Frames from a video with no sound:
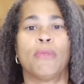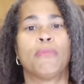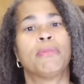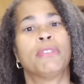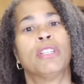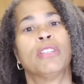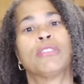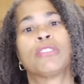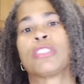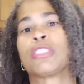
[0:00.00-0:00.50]
So
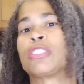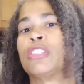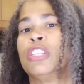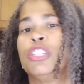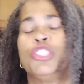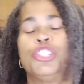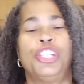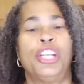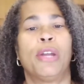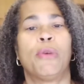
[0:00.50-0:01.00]
I'm just
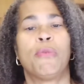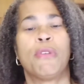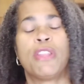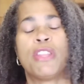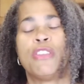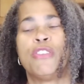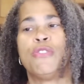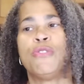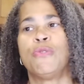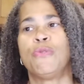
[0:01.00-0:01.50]
going to share
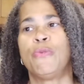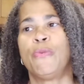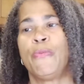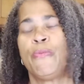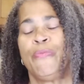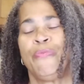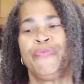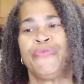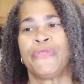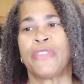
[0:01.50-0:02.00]
with
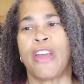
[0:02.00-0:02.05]
you